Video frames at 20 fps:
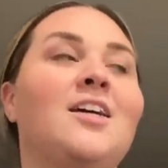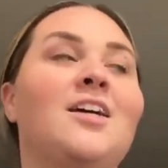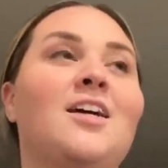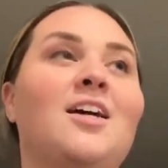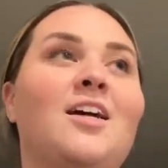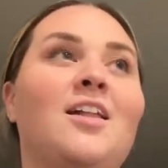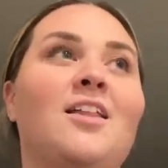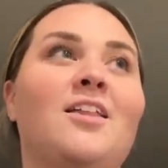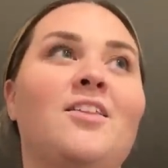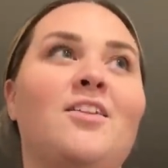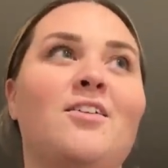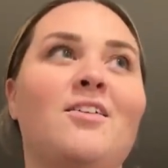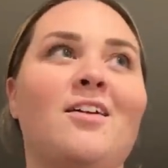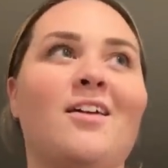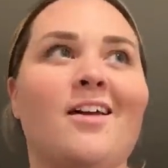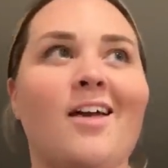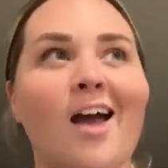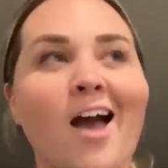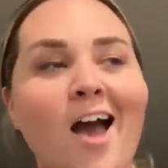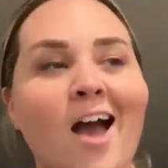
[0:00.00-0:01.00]
And then they're
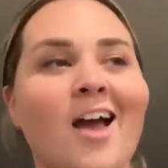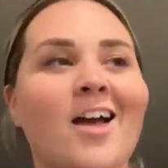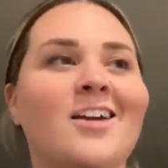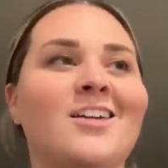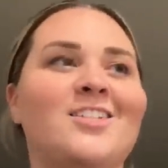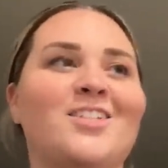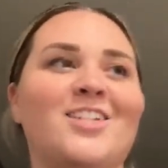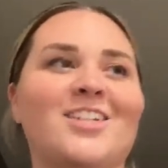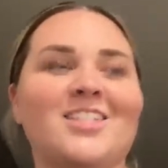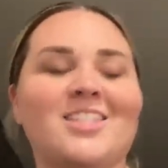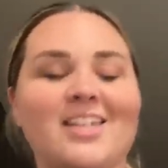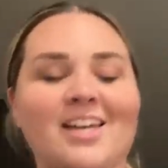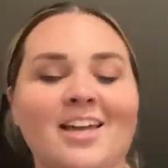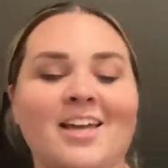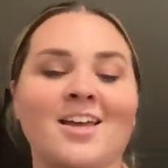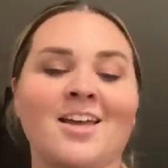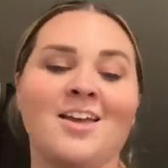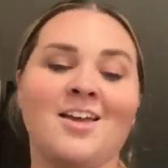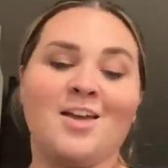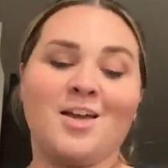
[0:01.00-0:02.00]
like, yeah. Jay's
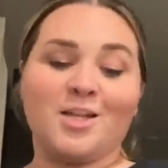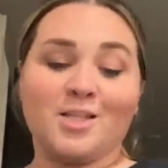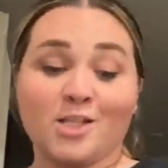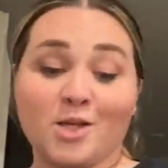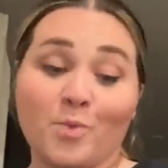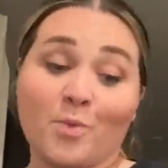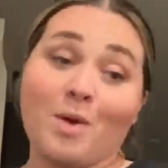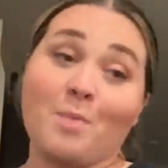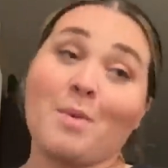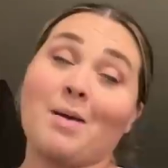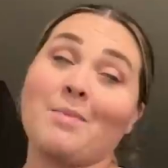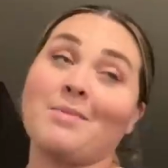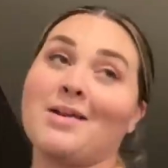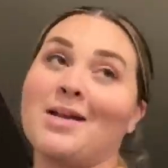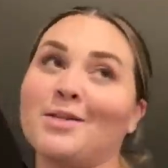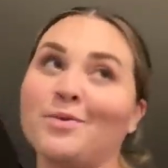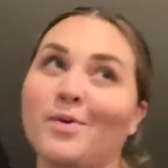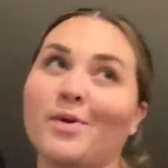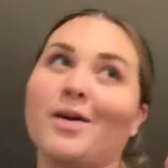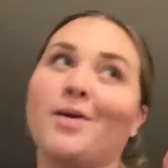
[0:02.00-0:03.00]
like, don't worry, the
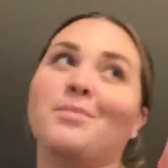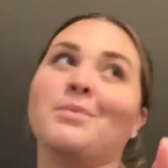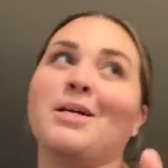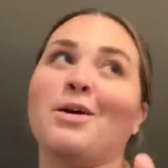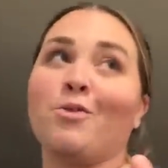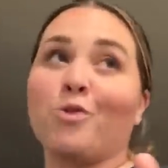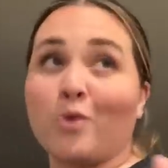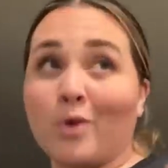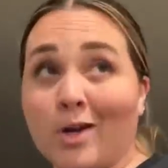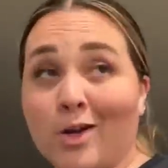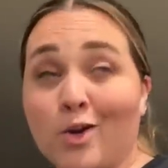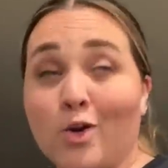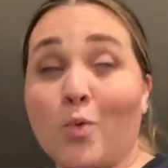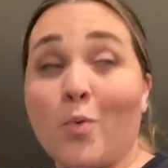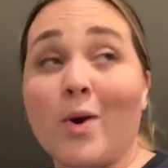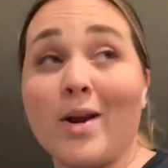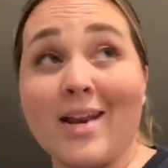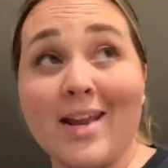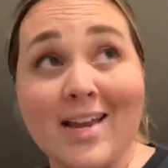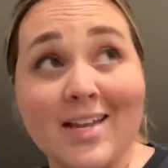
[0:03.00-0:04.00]
next one comes out in three hundred and
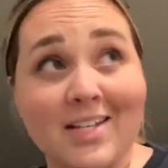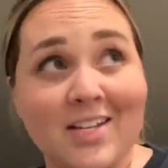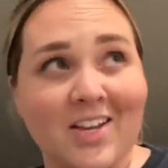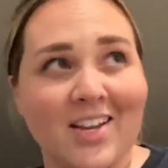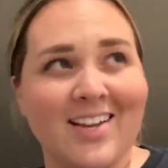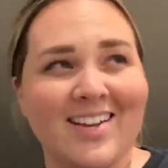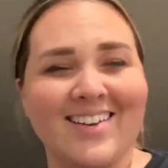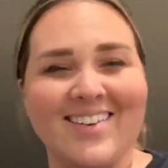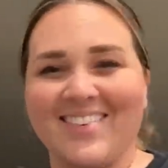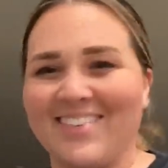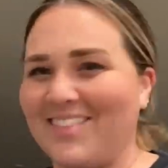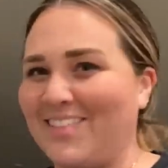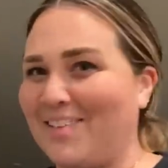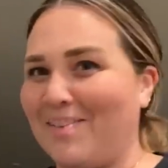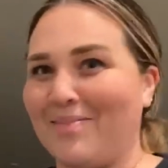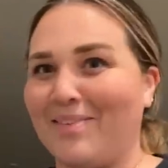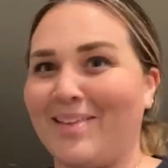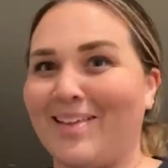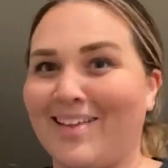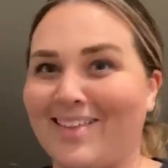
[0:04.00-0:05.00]
one days or
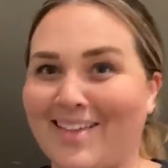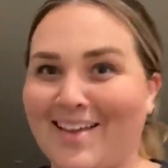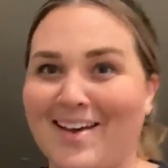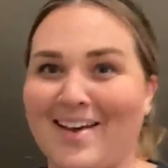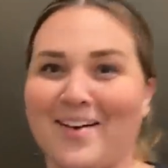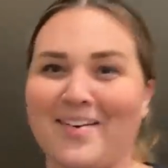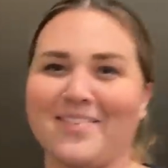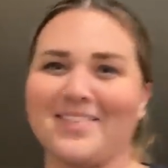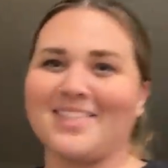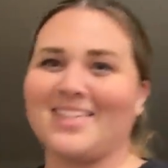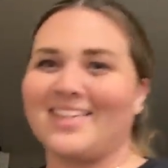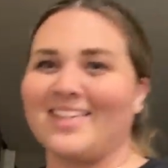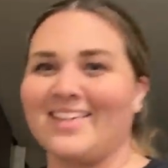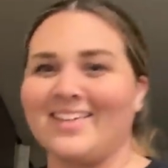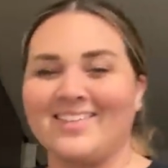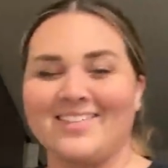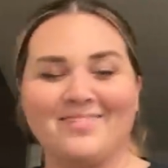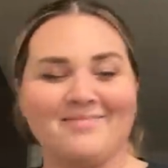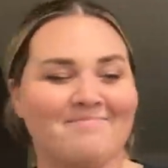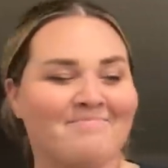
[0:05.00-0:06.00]
something like that. I was
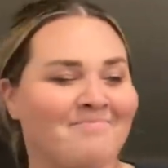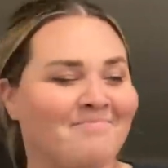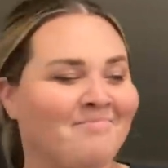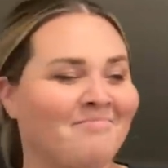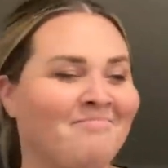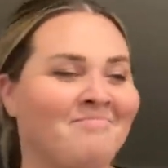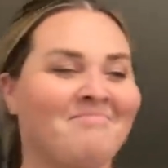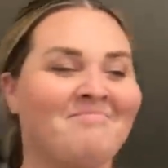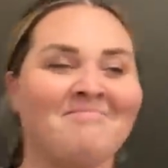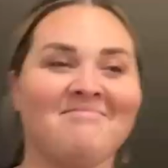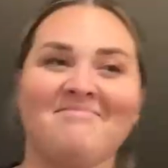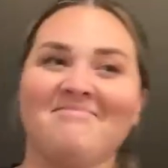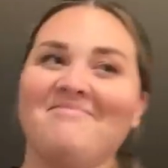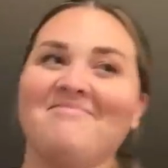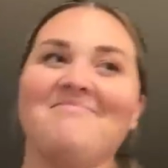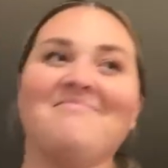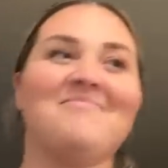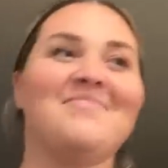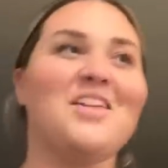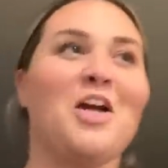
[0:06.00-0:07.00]
like,
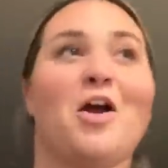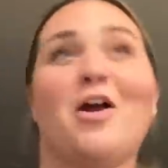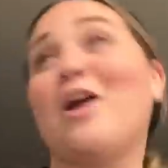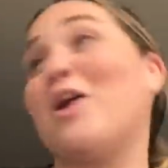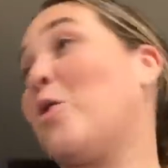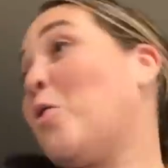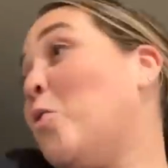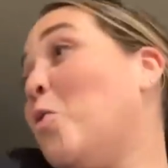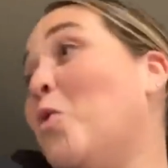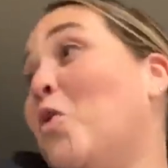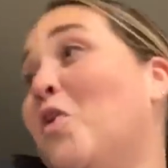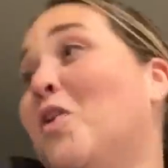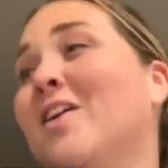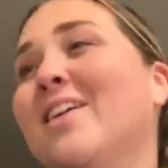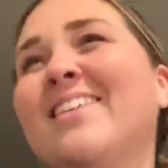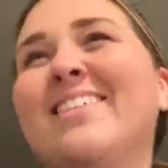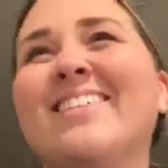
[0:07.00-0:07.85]
all right, cool.